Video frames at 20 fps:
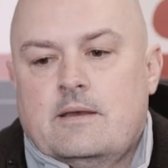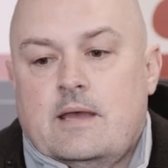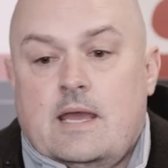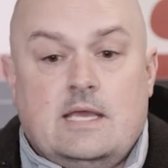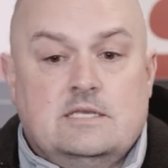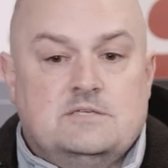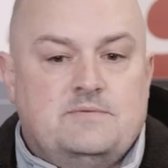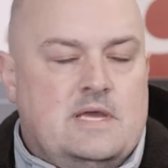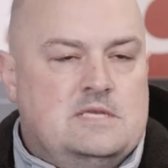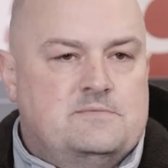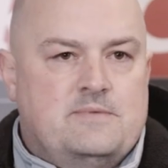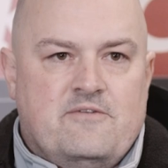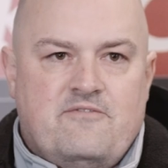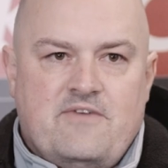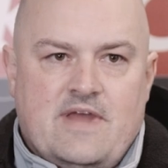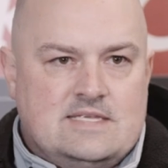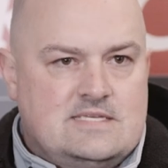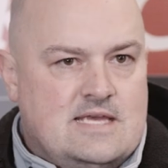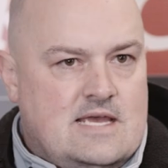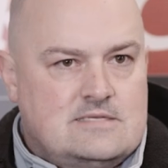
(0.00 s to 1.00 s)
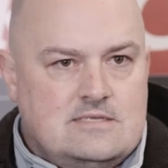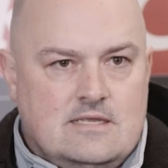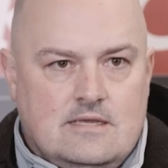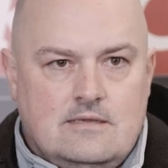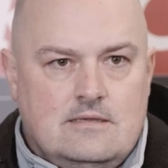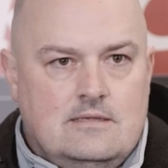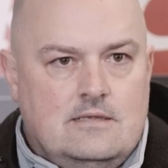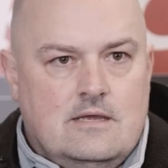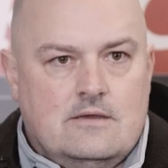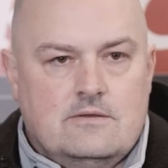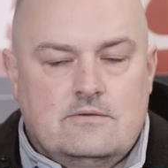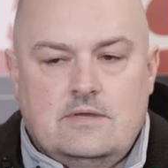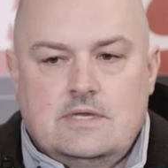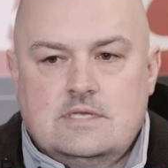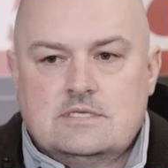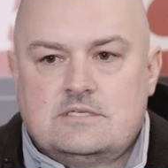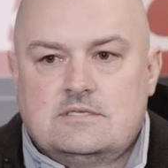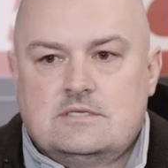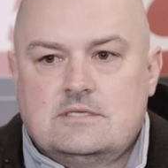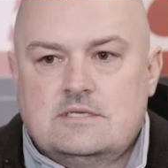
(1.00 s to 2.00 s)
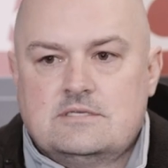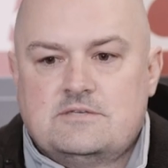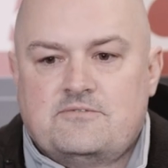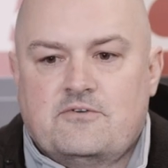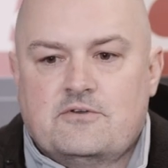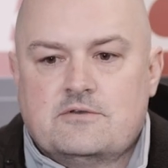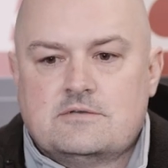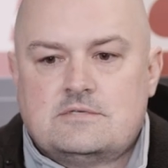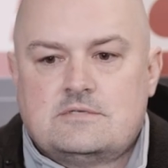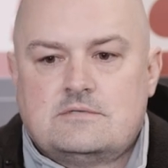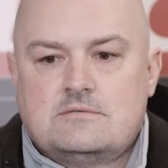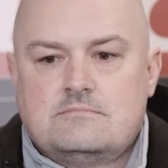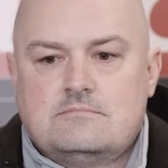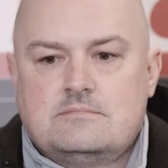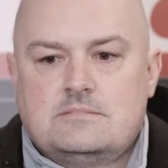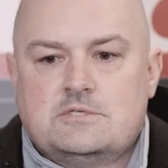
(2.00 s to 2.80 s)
He's been fantastic. You know, his first